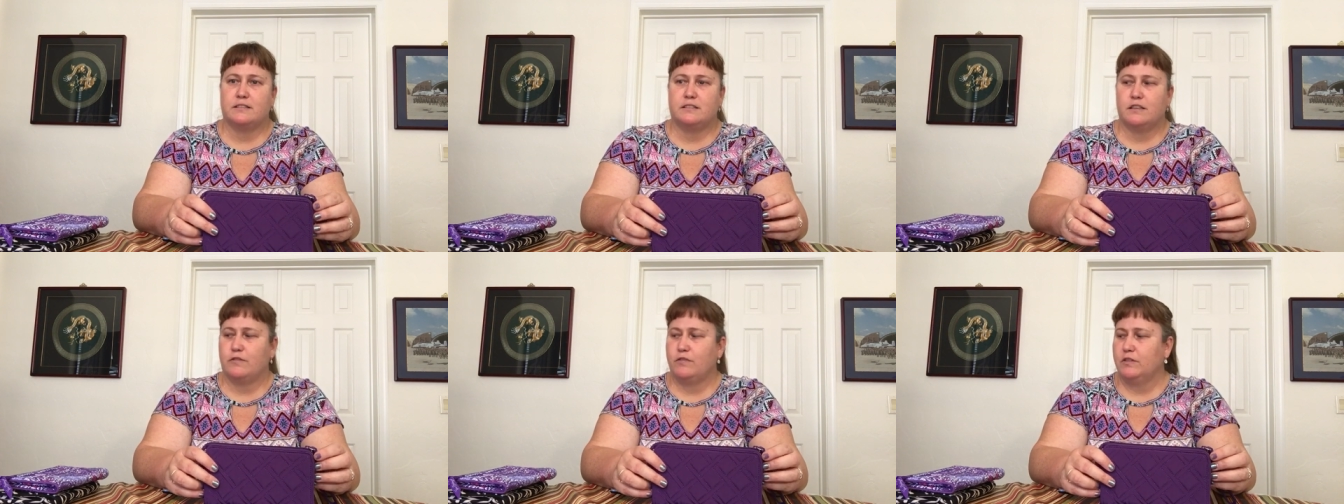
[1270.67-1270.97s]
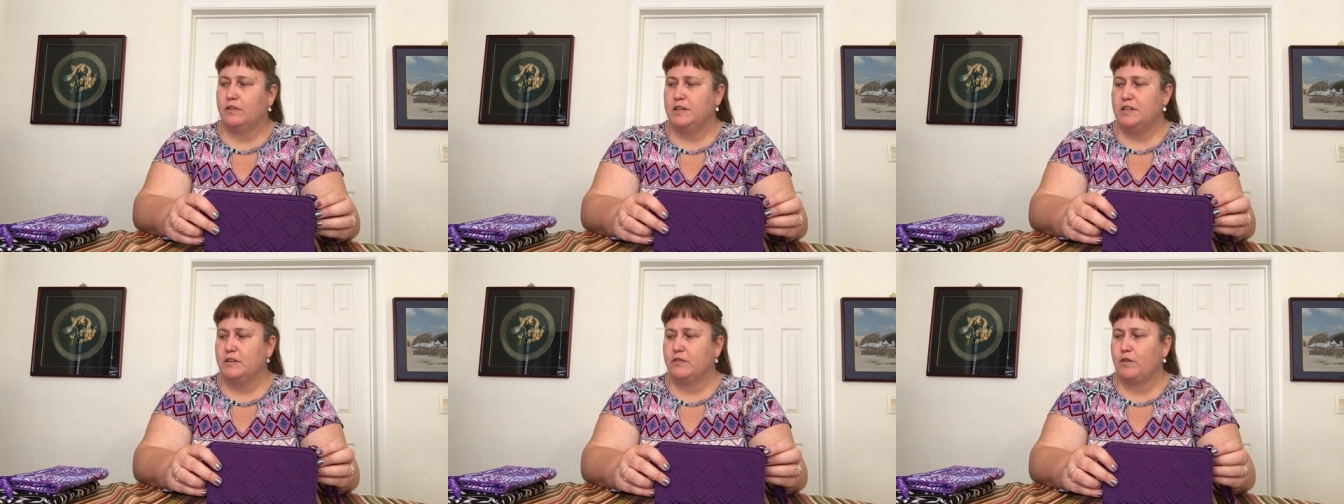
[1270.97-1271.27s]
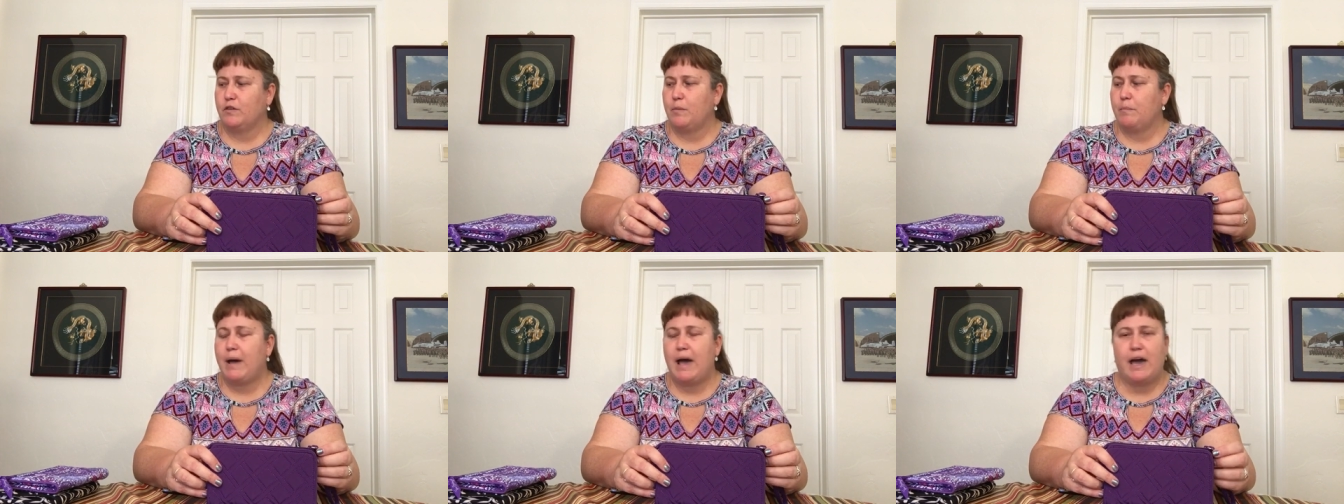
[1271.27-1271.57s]
Definitely
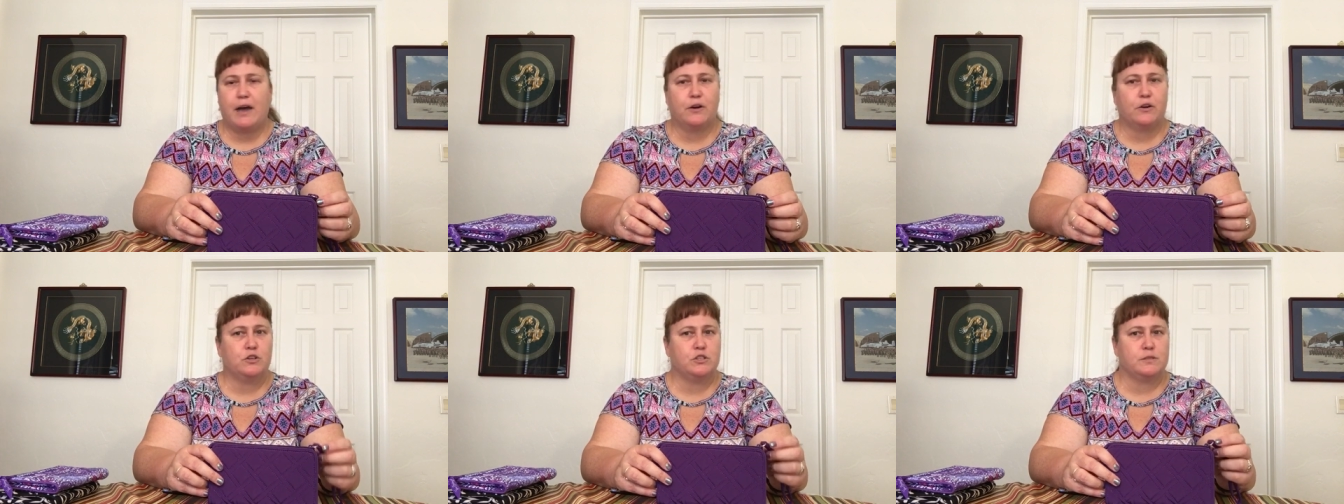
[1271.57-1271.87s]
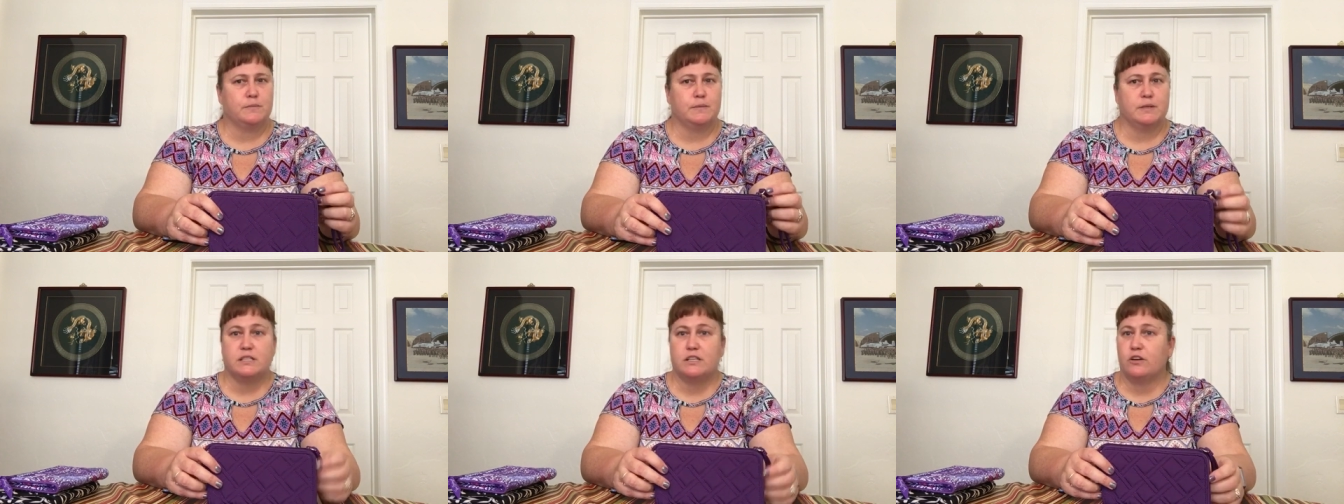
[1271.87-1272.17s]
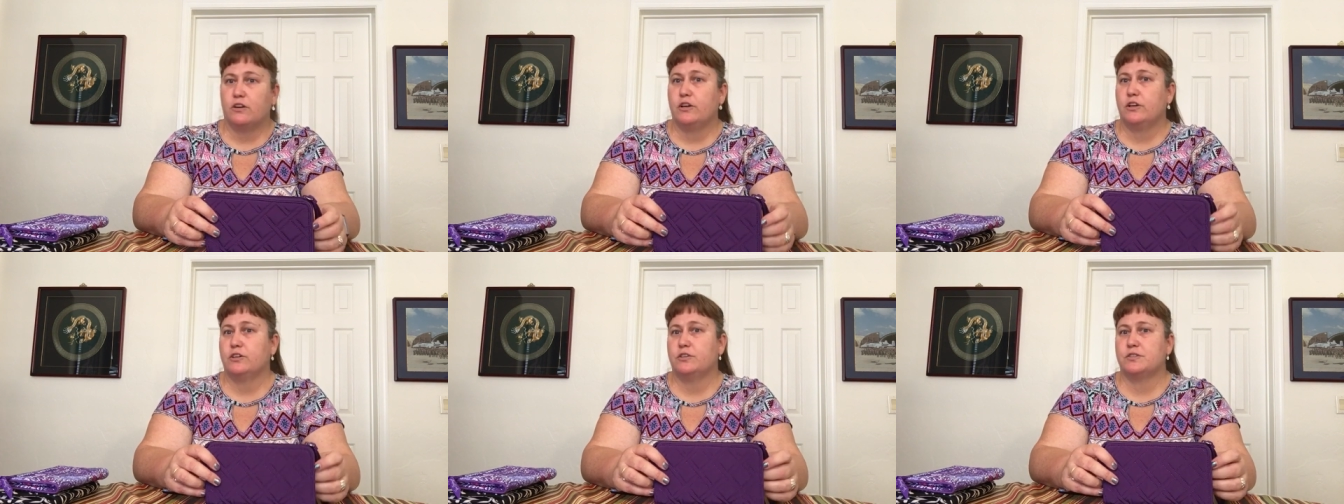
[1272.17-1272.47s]
different patterns,
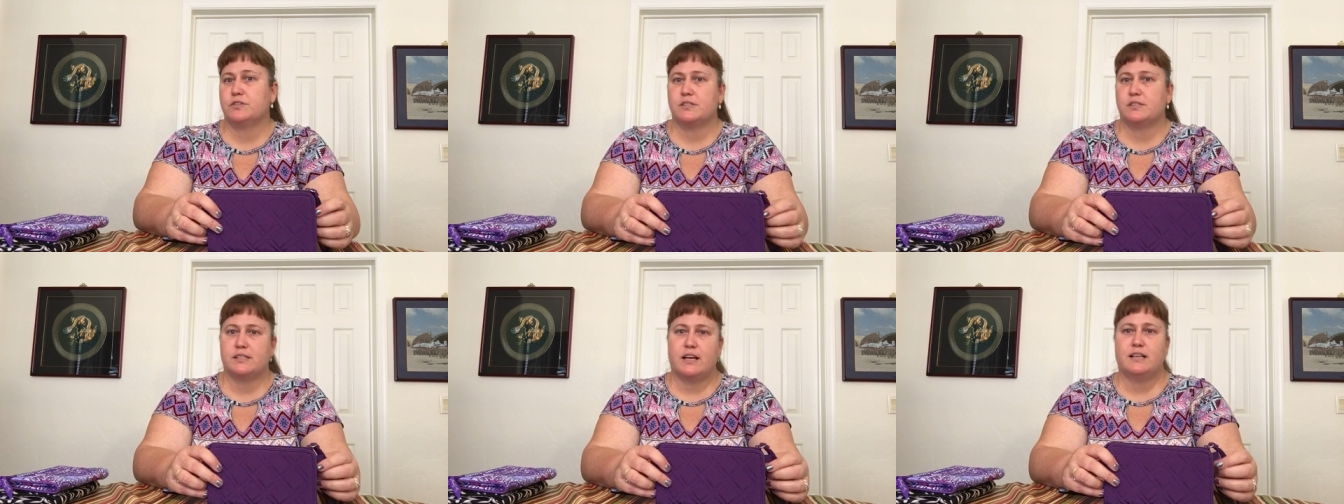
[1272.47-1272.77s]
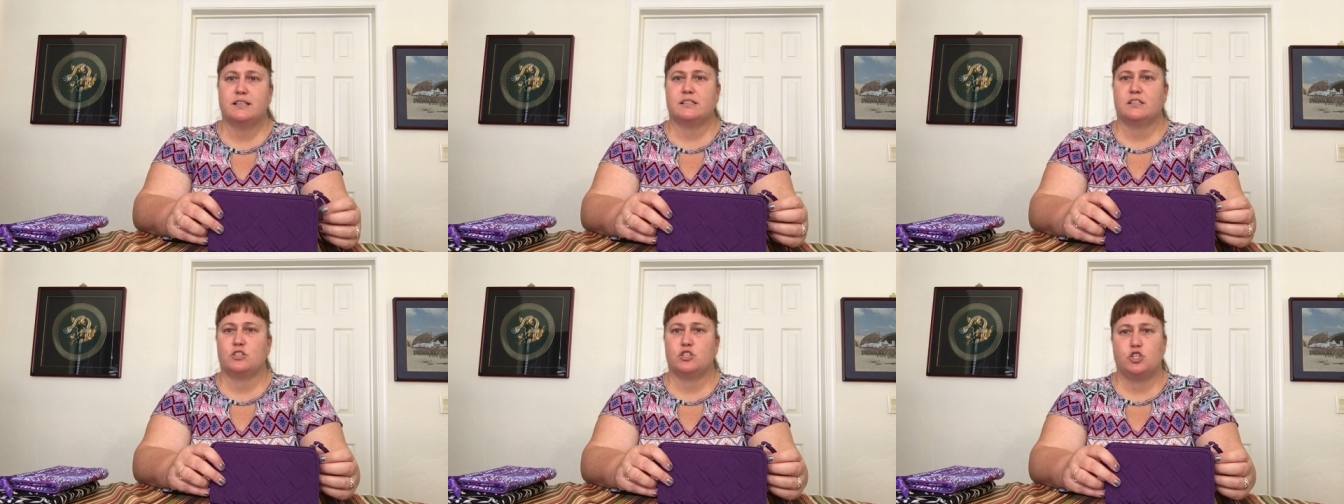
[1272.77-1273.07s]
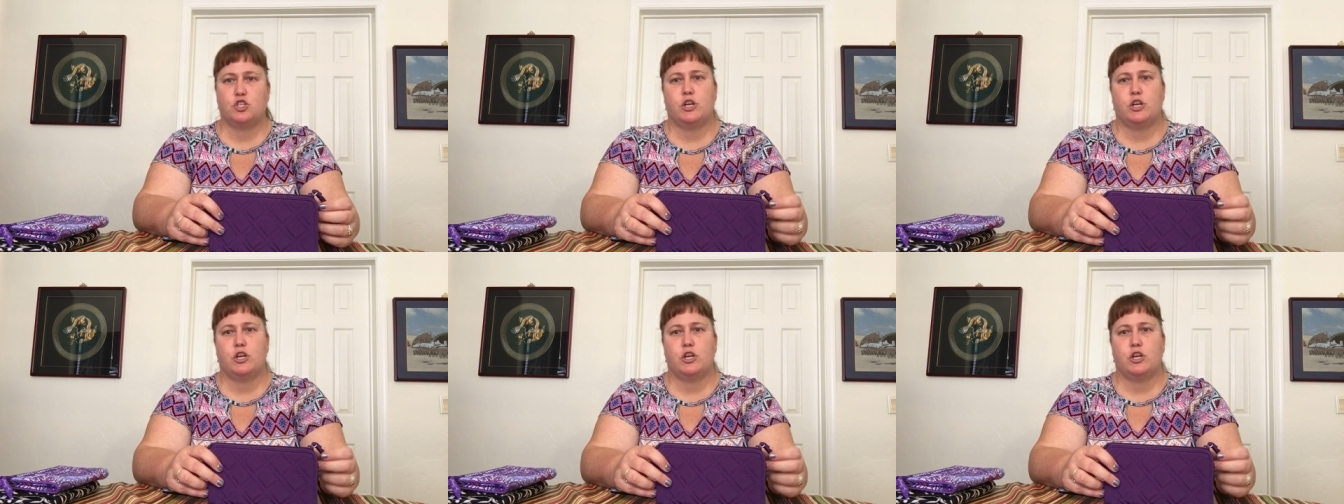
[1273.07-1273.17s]
materials, sizes,